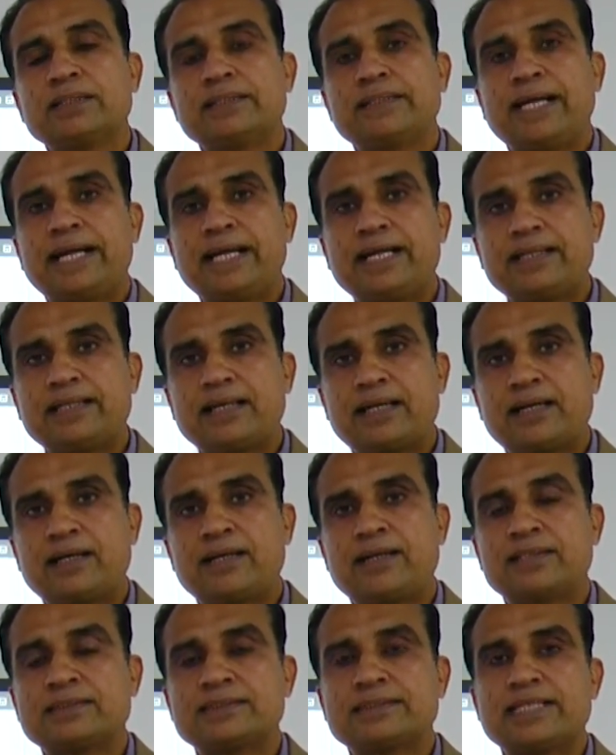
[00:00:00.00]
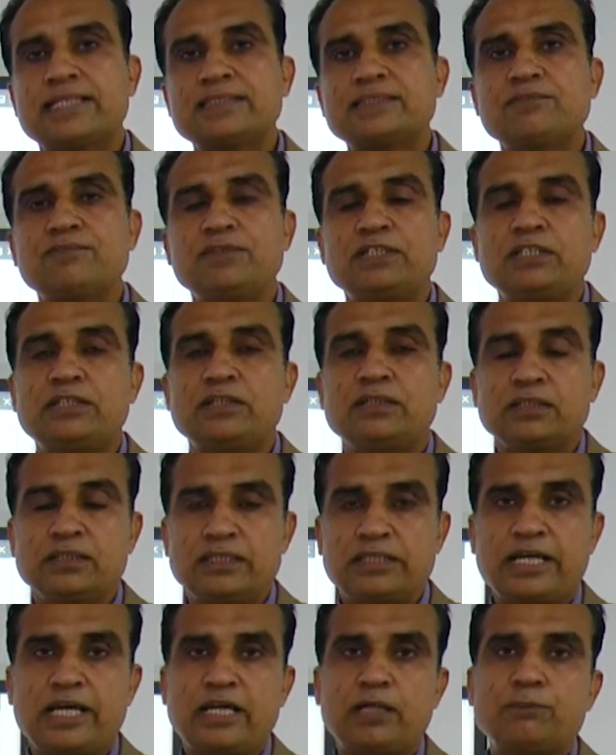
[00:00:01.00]
that are accessed with
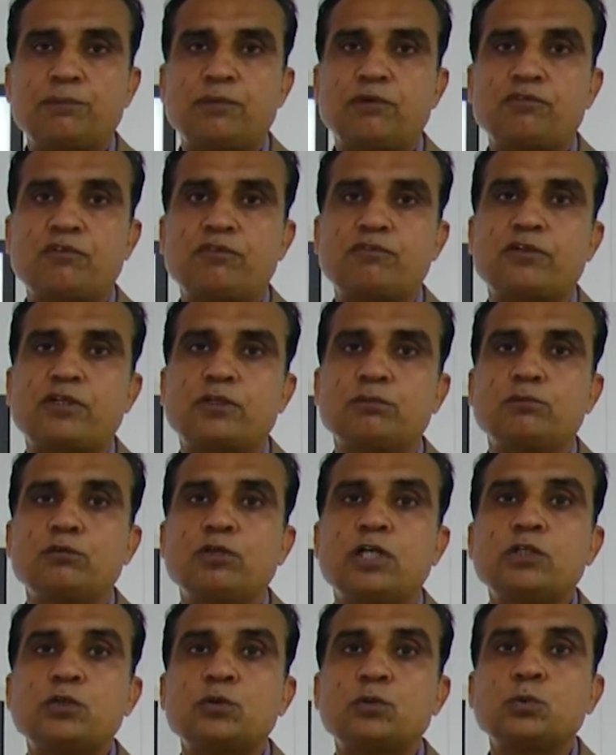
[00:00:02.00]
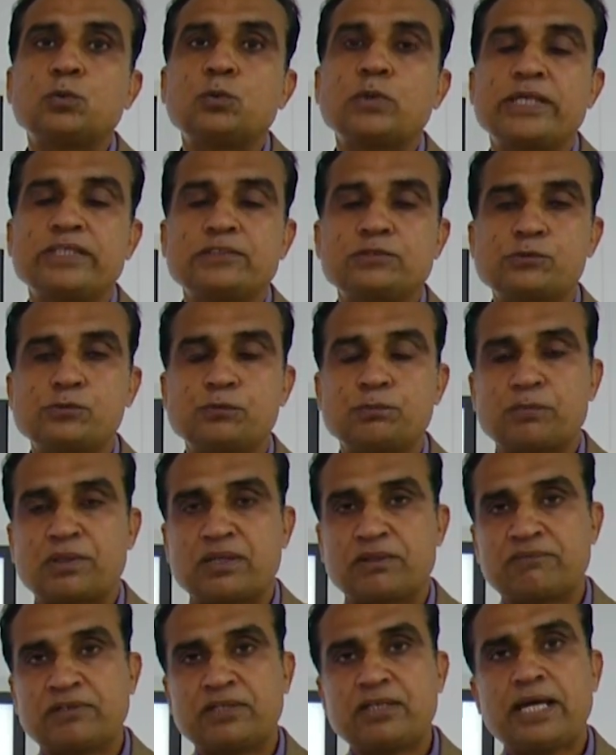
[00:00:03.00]
the help of a formula 2 raised to the
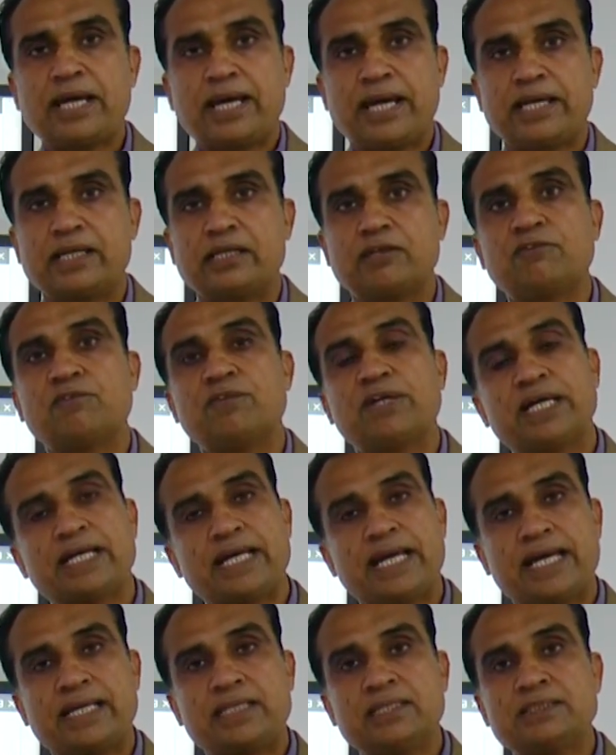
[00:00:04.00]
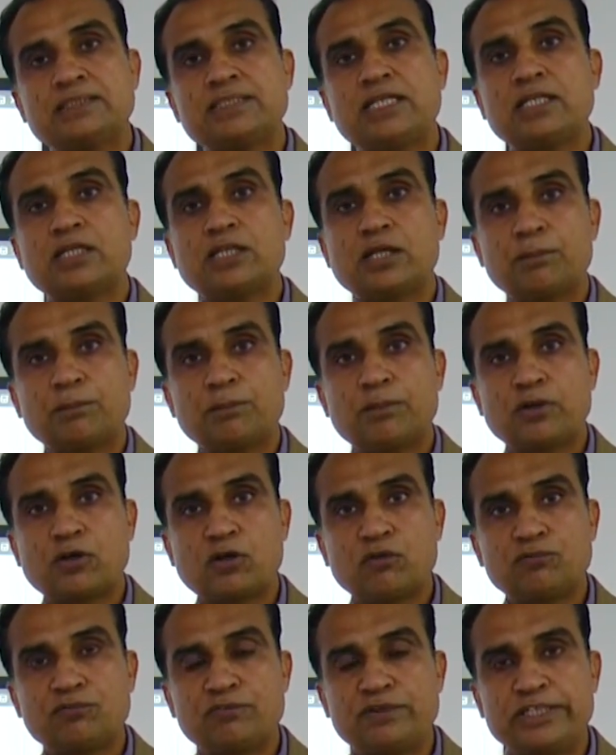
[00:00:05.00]
power n, where n is the number
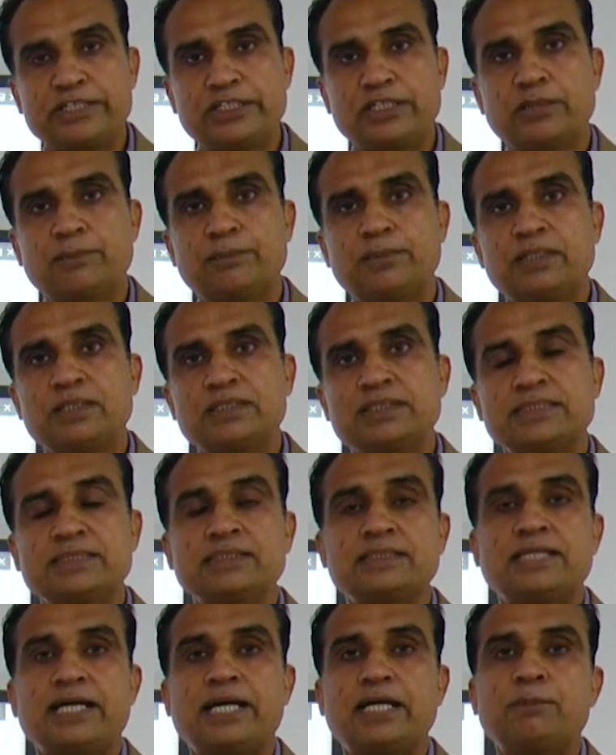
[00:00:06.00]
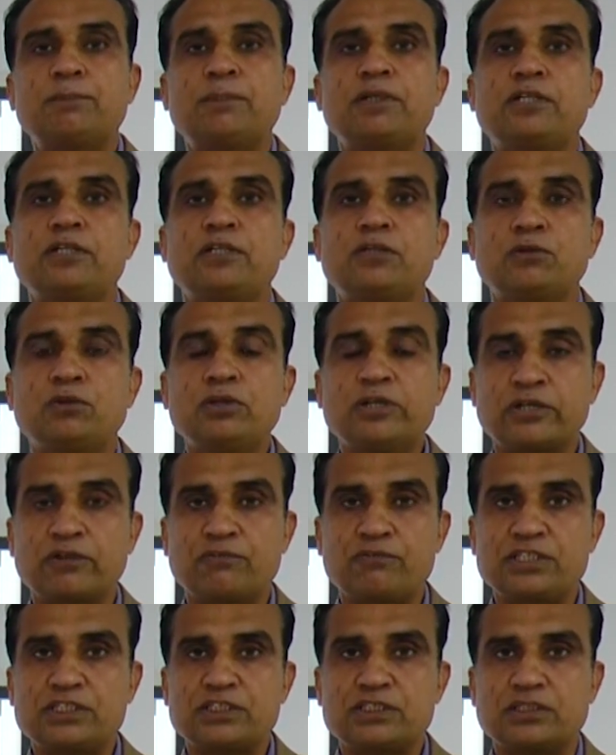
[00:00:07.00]
of variables in that particular
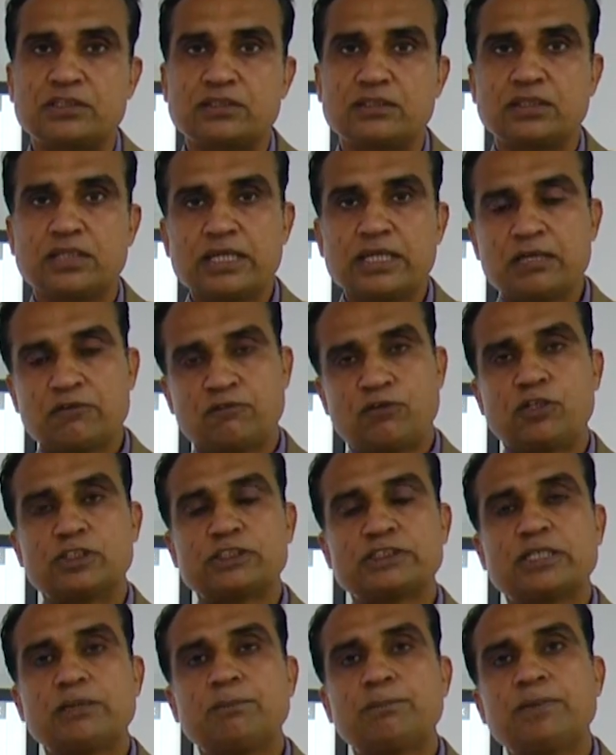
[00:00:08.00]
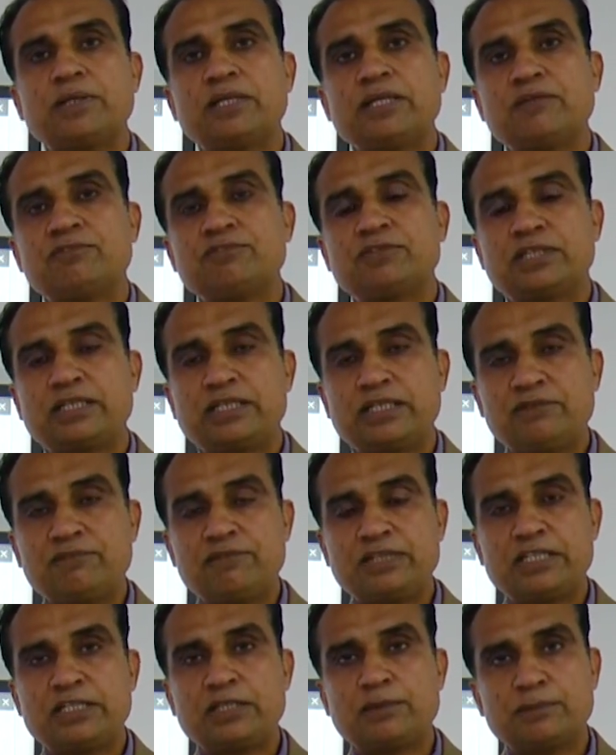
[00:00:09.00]
equation. For example, if 3
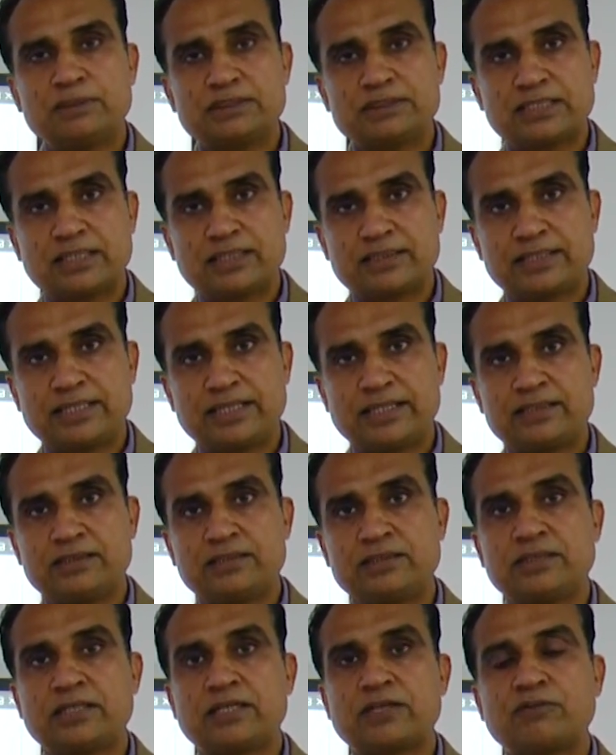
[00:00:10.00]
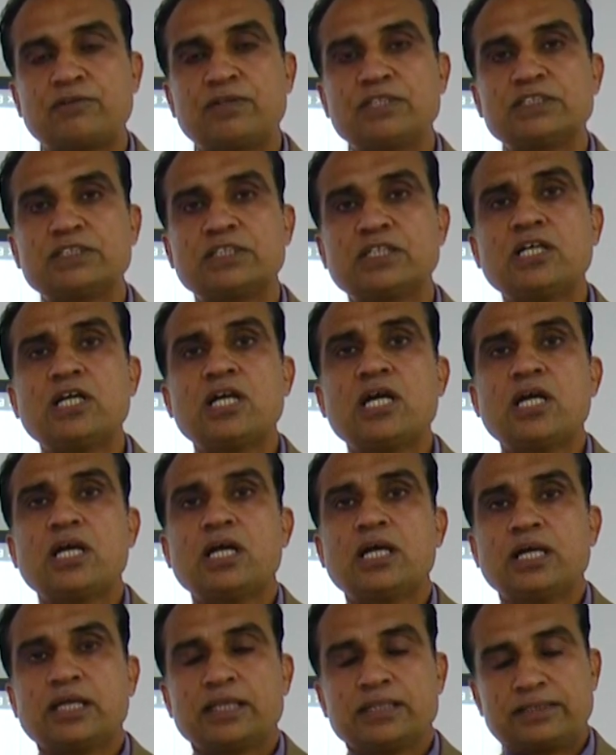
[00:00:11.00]
variables are there in the equation,
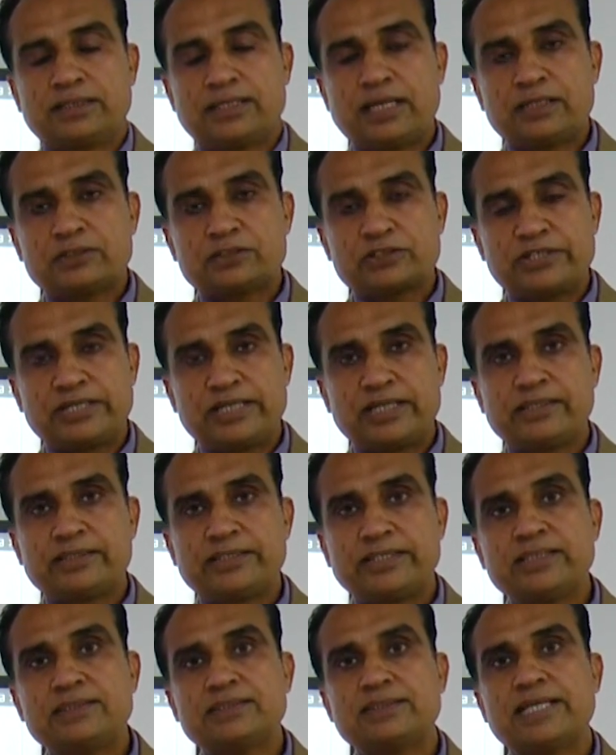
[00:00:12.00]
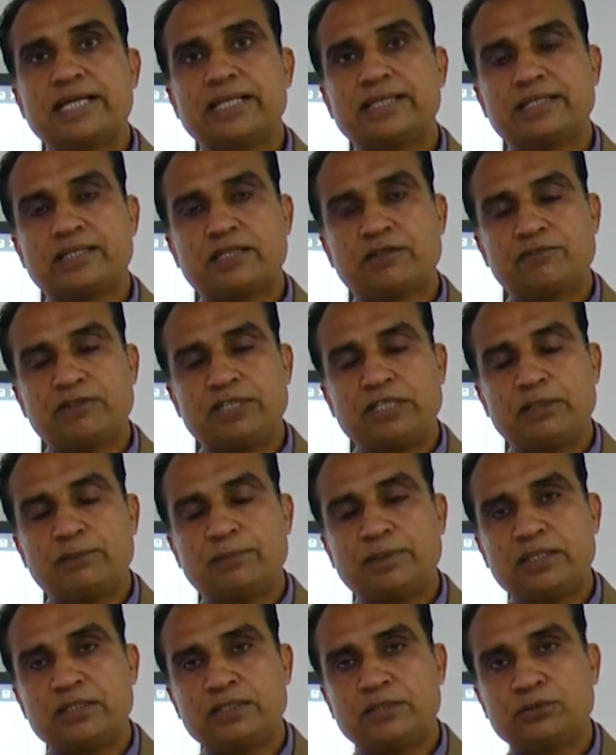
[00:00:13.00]
the square grids that are
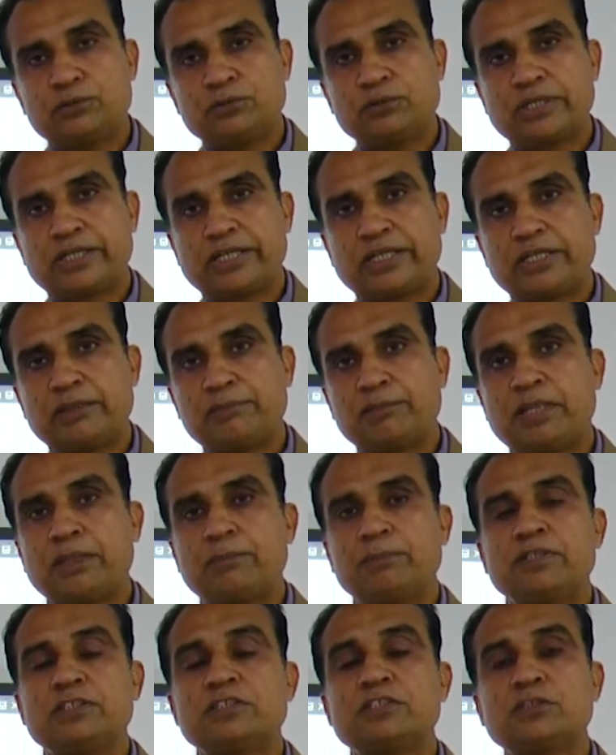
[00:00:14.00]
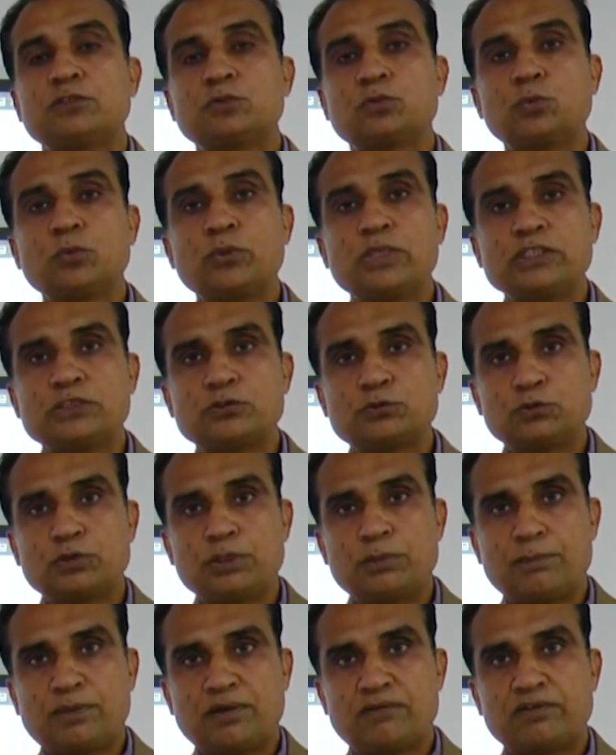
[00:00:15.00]
available into the K map is 2 raised
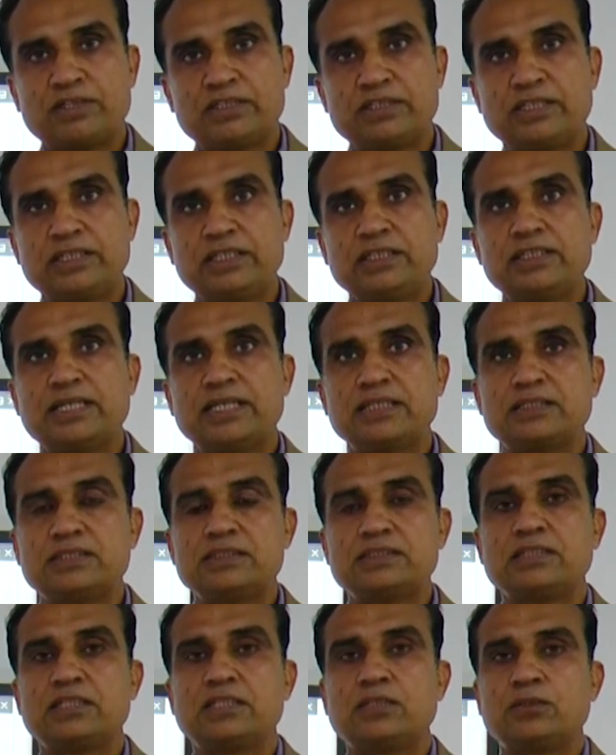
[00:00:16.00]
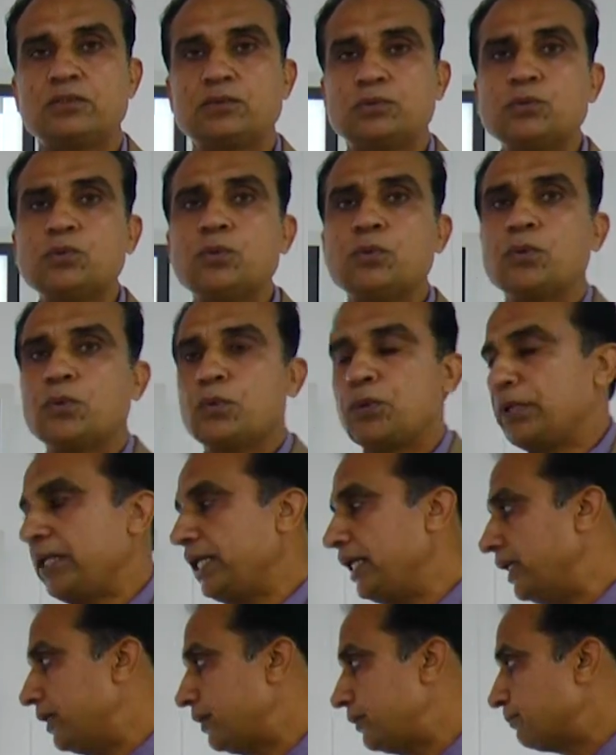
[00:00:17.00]
to the power 3, that is equal to
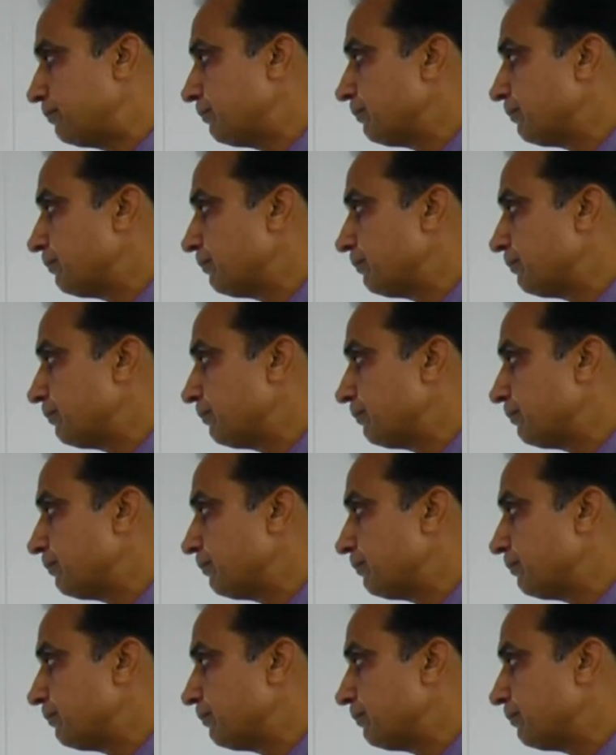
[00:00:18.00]
8.